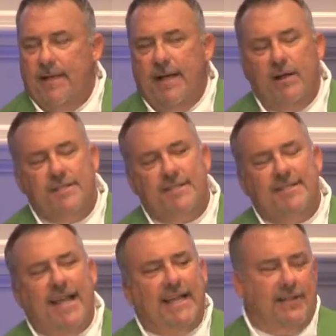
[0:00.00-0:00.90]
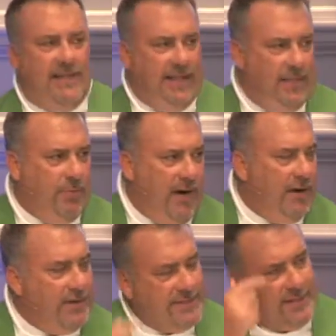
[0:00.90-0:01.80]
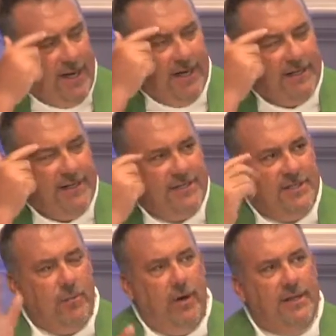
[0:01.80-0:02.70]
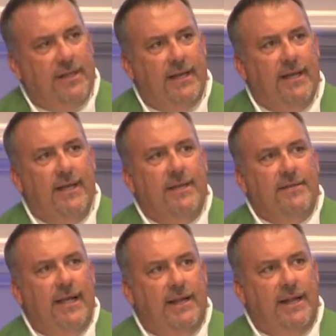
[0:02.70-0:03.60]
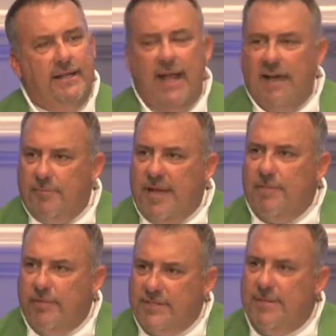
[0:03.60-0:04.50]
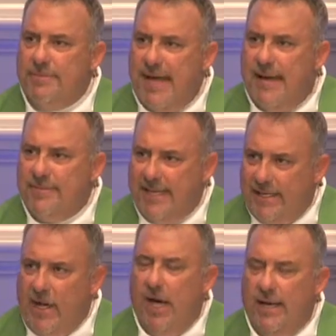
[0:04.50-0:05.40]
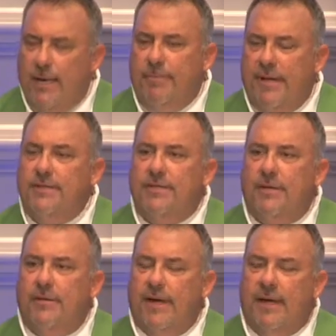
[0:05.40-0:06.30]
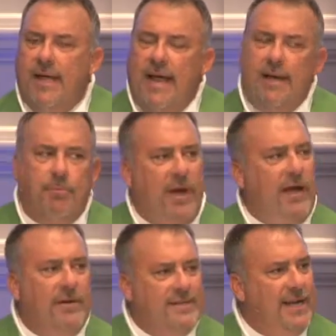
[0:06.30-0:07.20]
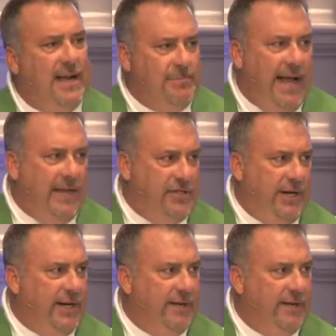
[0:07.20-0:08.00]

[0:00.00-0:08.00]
Here's a second thing that prayer is not, and this is one that a lot of people sometimes get caught up into, and prayer is not magic.